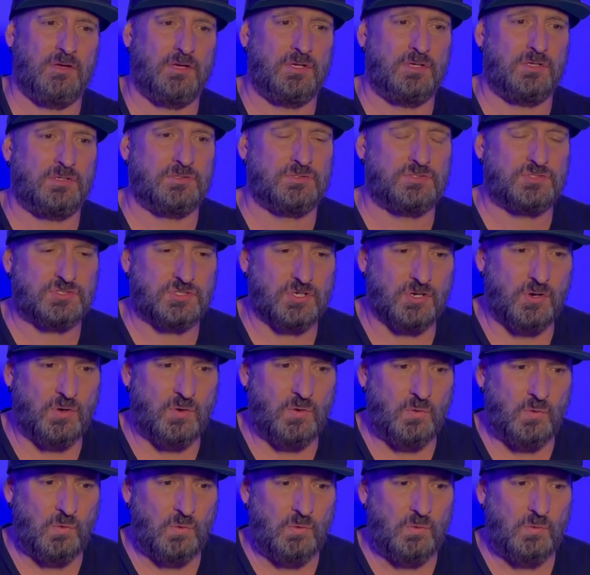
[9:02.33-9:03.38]

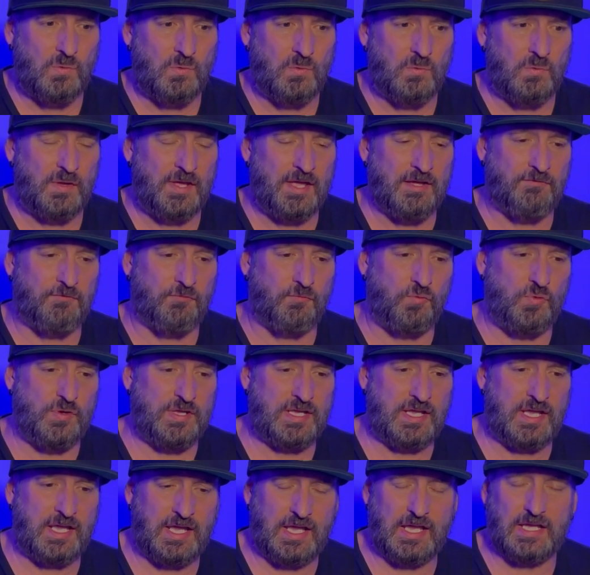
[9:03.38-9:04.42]
So if we
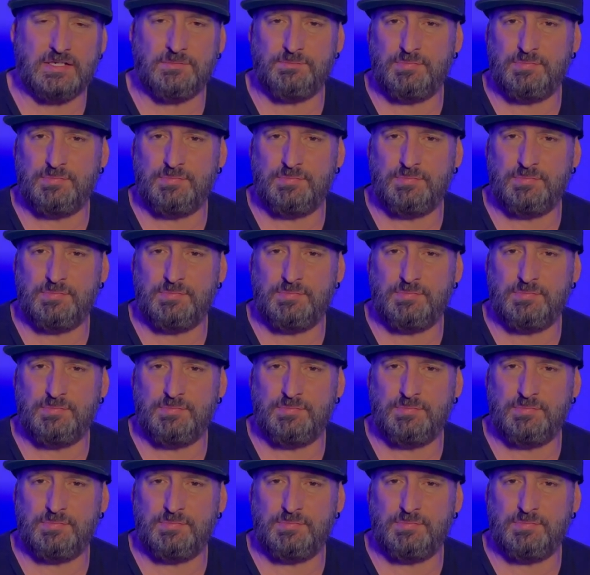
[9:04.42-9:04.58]
can't